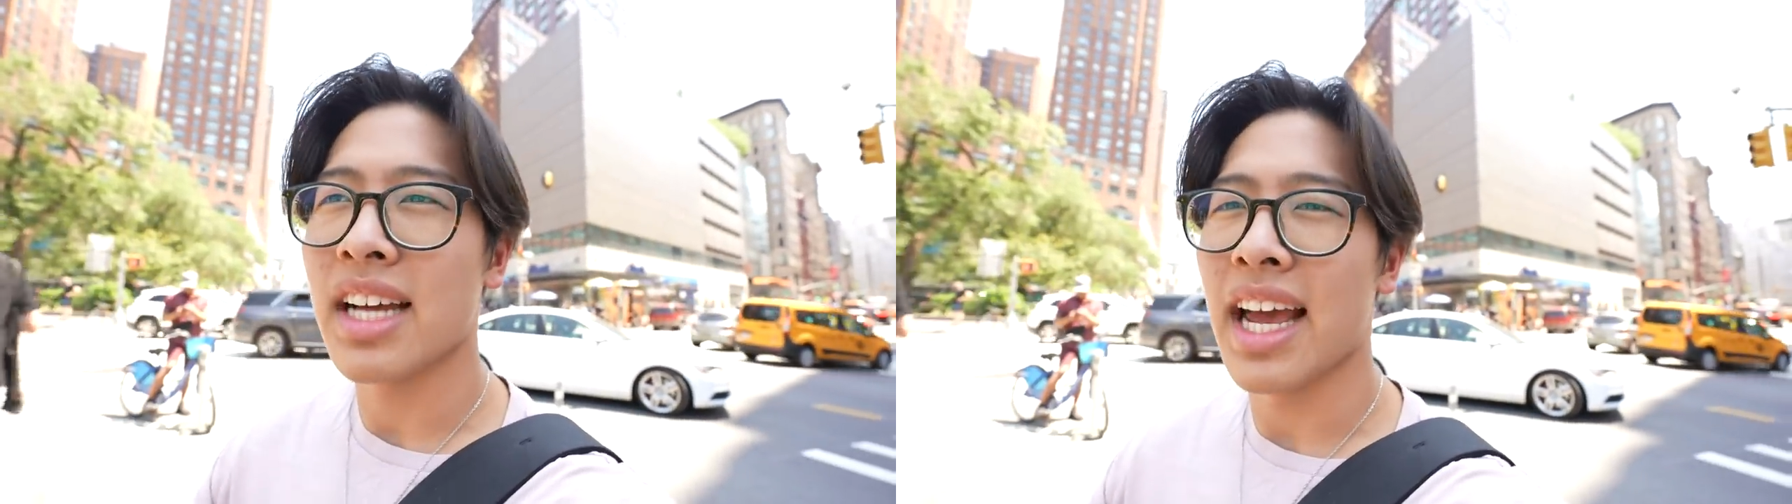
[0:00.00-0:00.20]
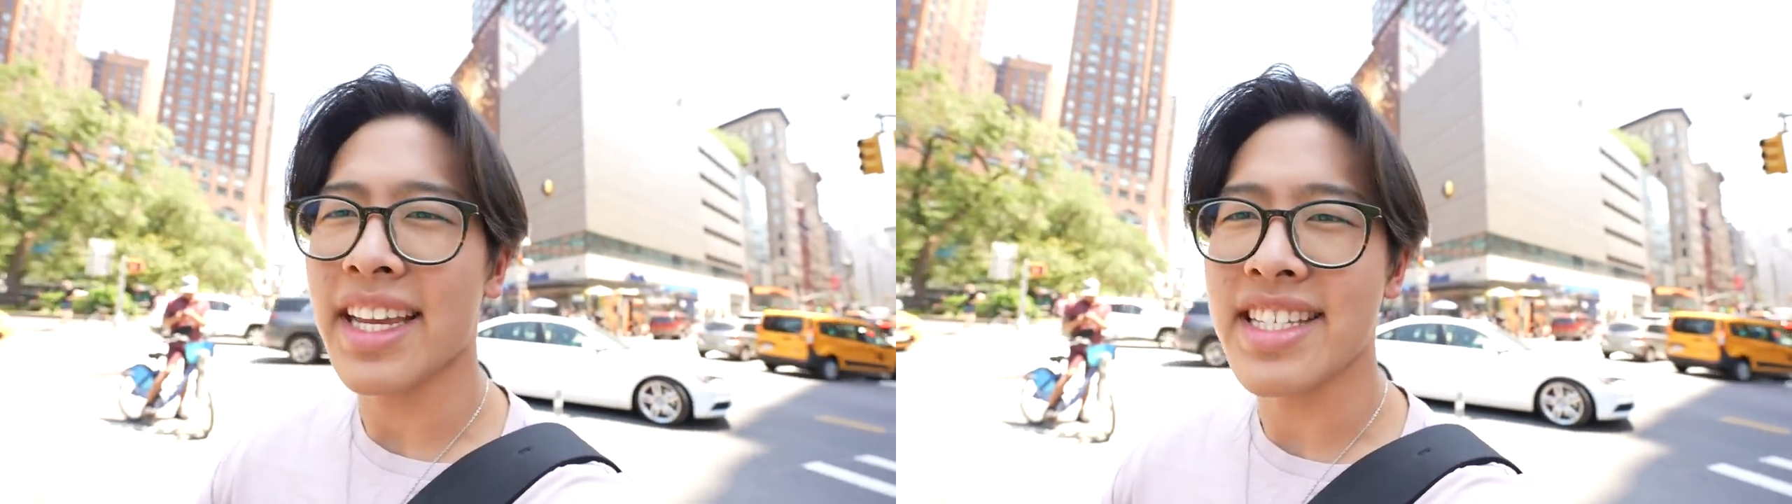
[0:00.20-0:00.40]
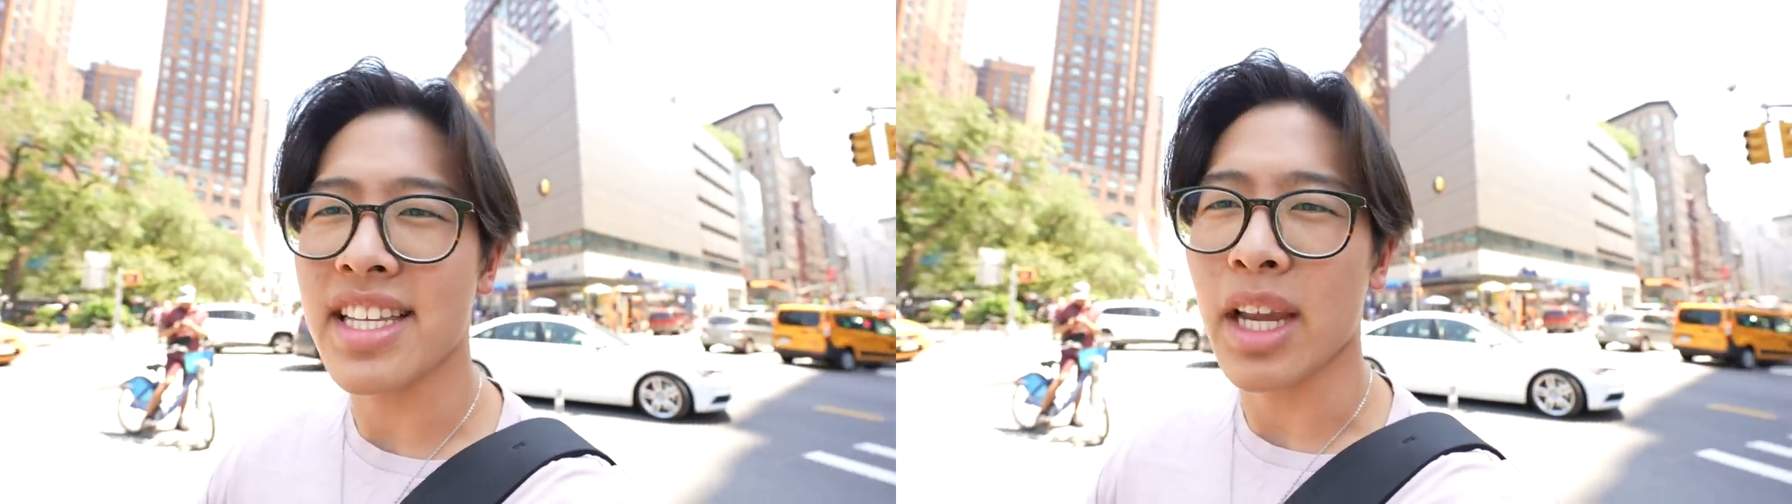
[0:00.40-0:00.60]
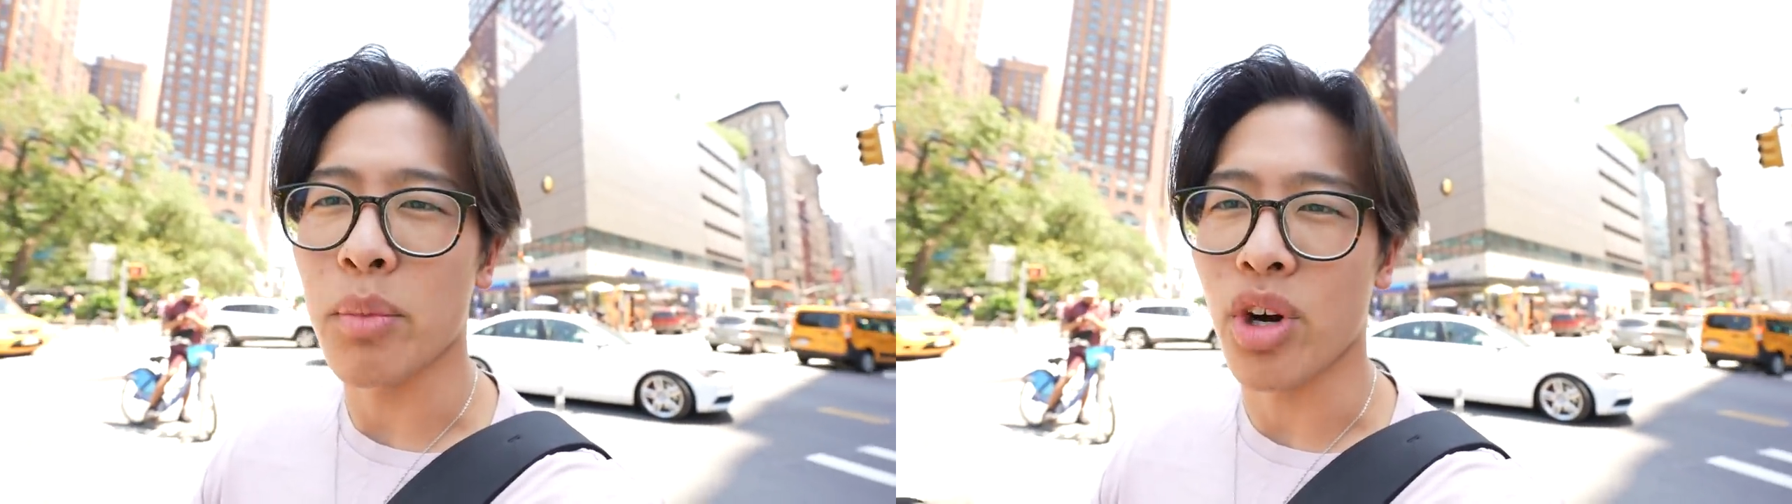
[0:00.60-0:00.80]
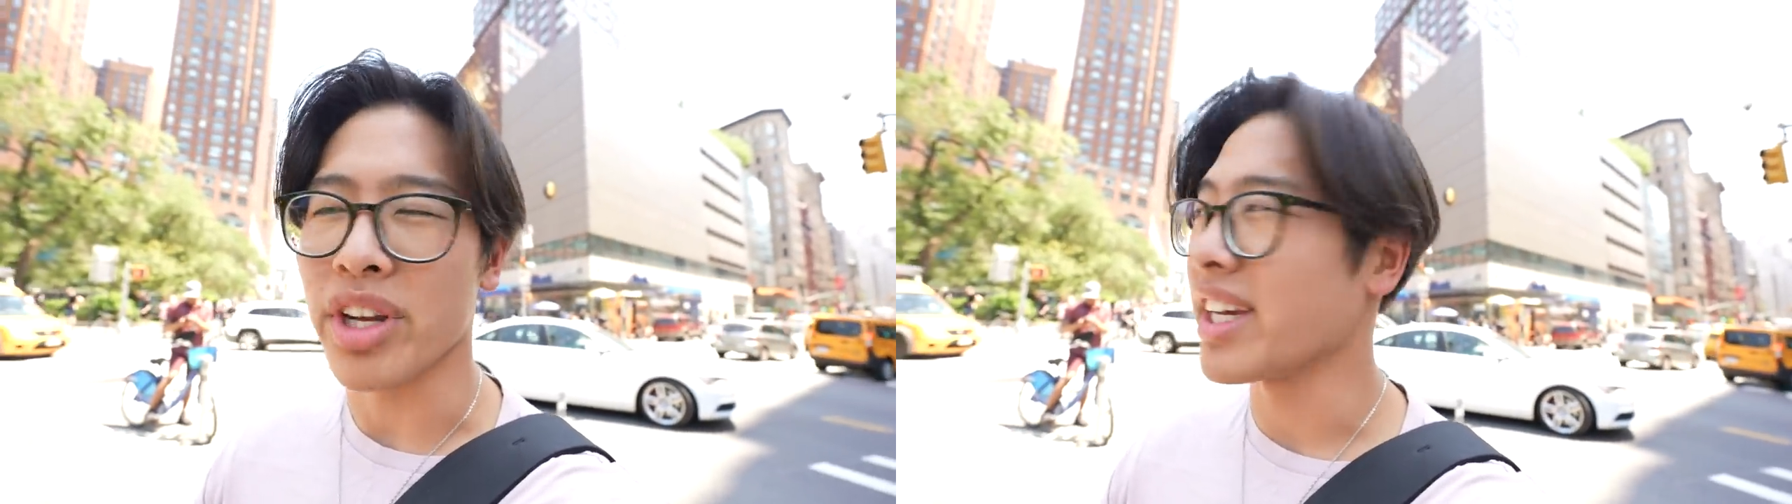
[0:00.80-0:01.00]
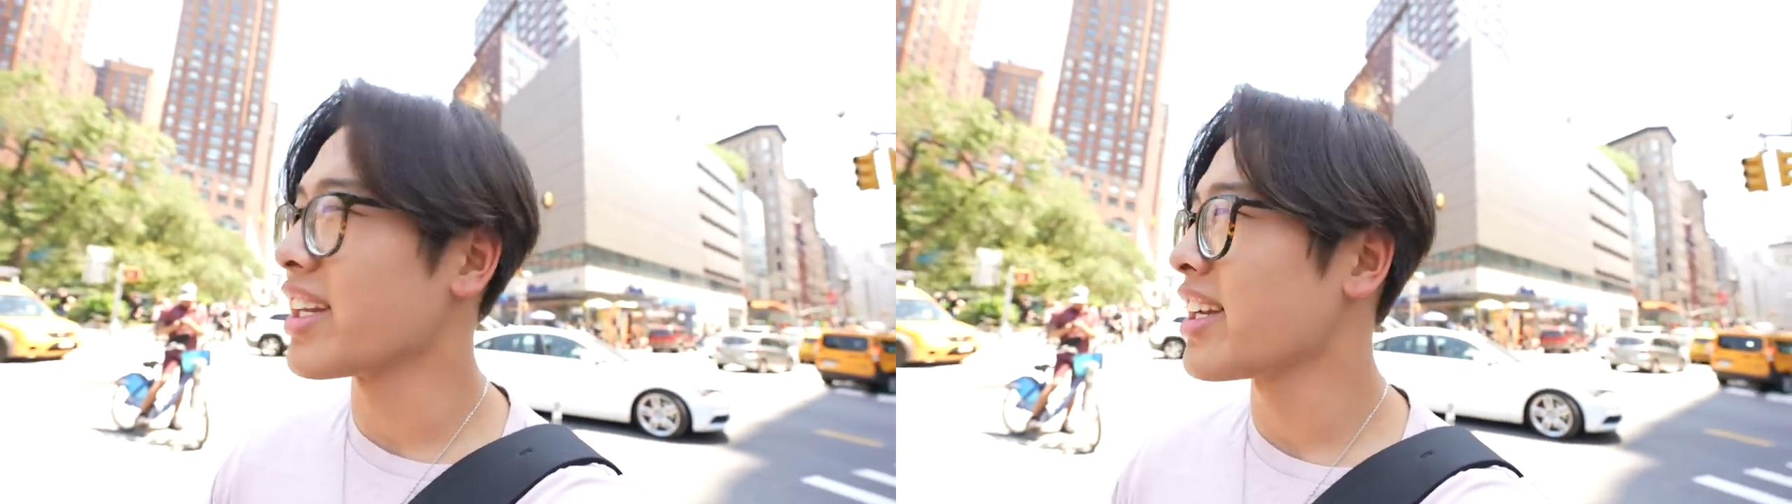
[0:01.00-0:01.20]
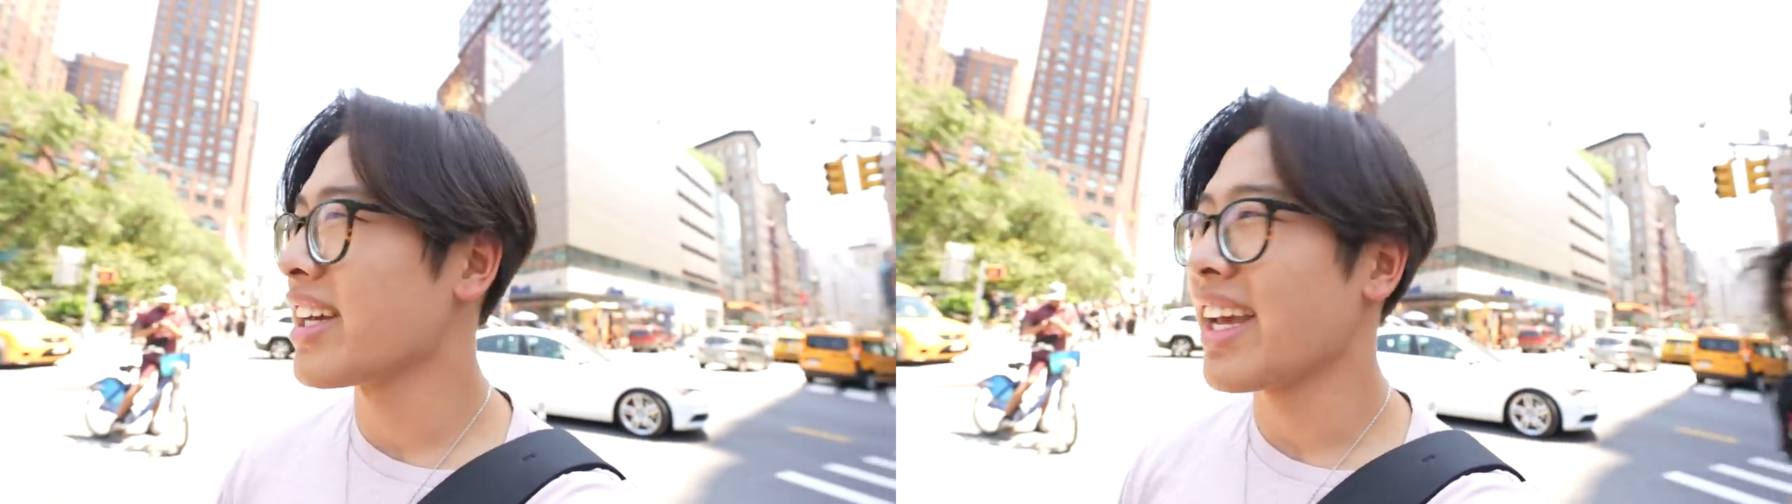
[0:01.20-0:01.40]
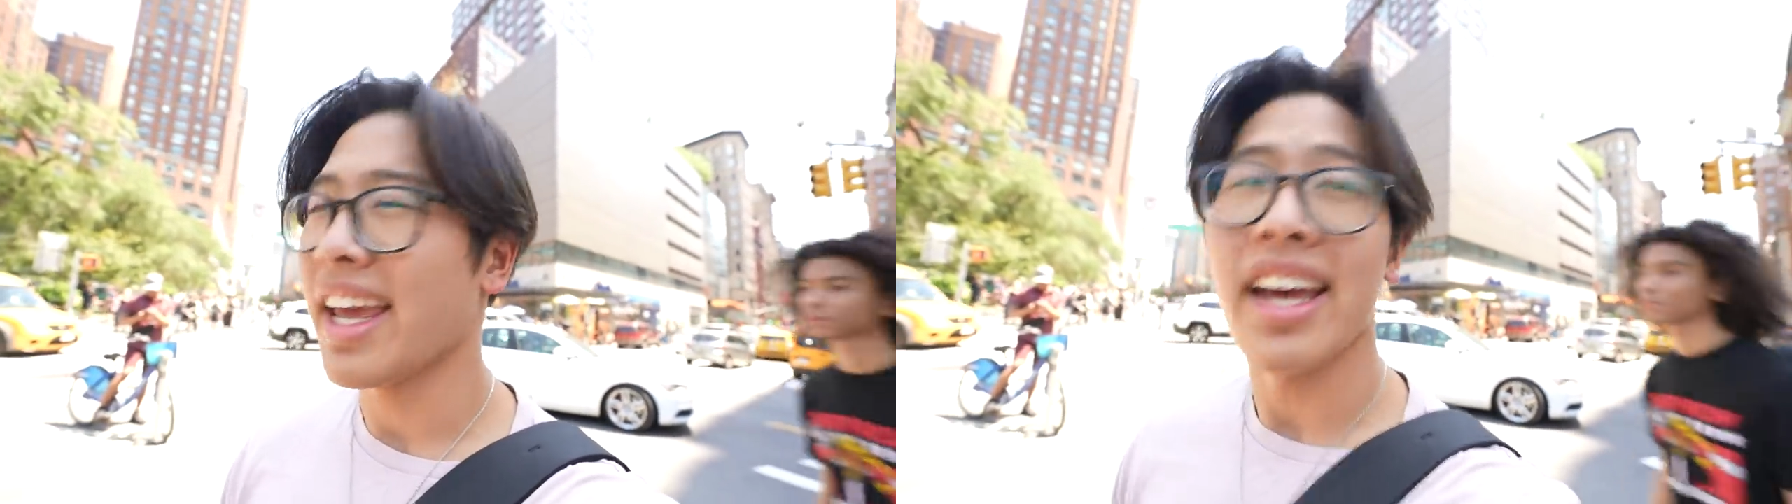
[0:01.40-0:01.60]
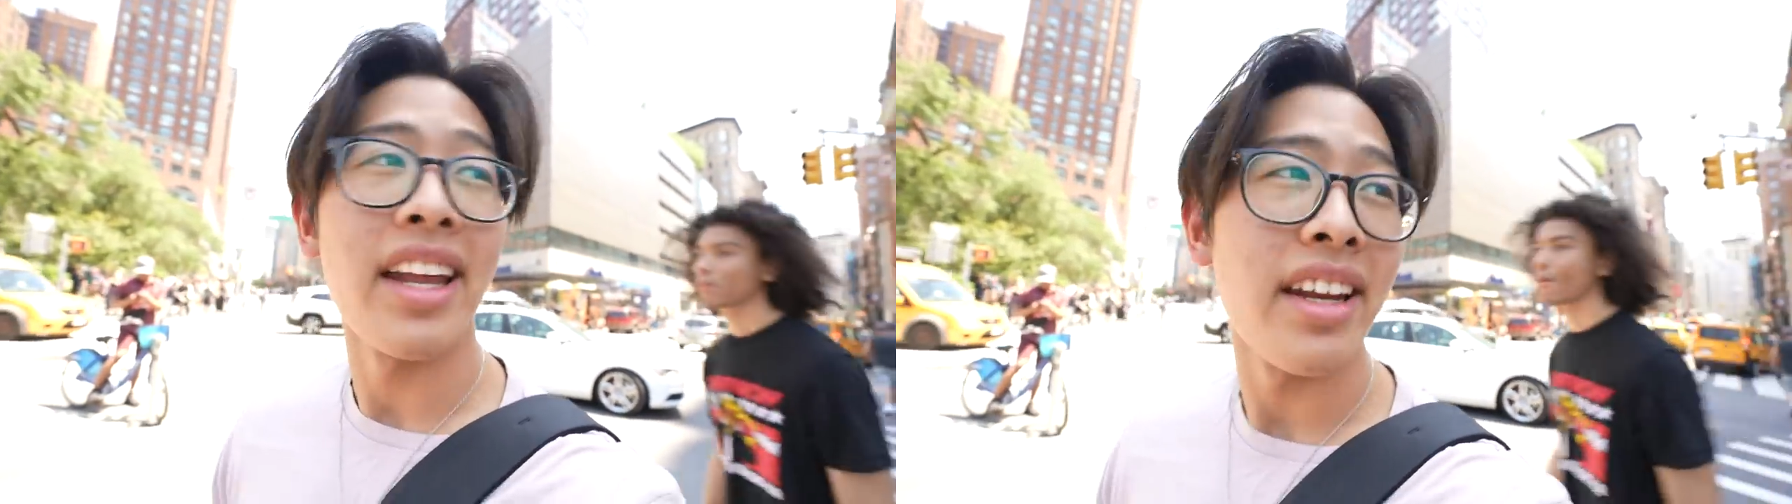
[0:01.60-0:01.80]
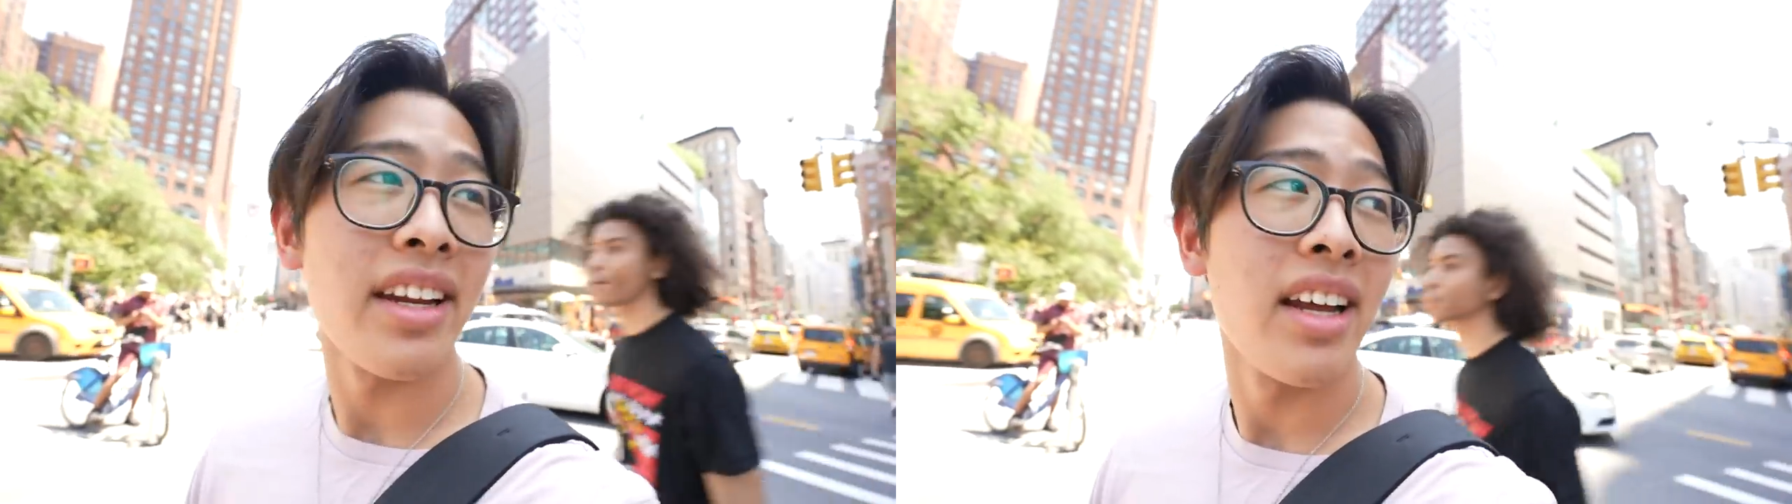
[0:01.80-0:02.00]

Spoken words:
I guess it's like a market. And